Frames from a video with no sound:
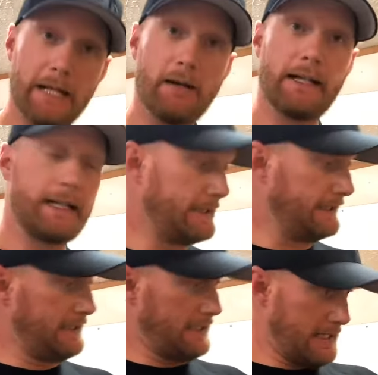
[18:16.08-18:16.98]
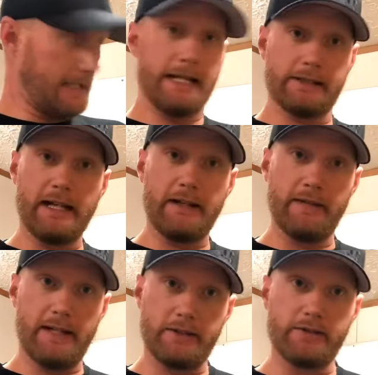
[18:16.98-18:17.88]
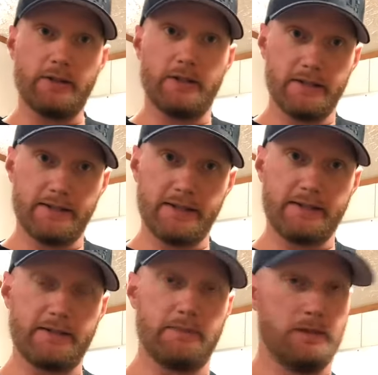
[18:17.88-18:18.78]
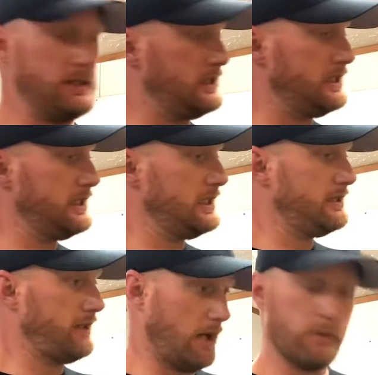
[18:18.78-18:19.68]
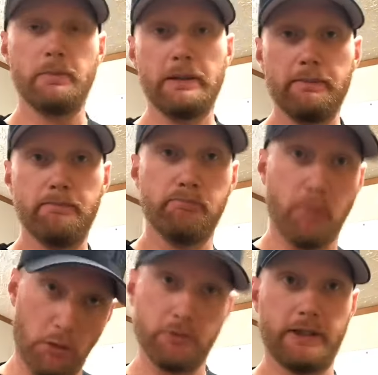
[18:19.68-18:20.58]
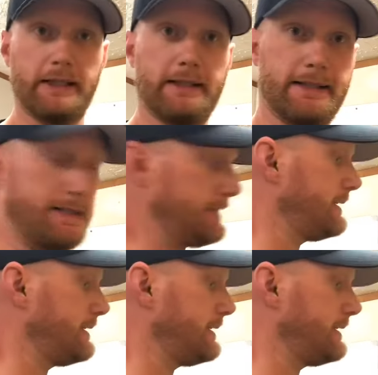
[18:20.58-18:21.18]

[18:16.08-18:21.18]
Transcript: I actually have the extra system. I will be bolting this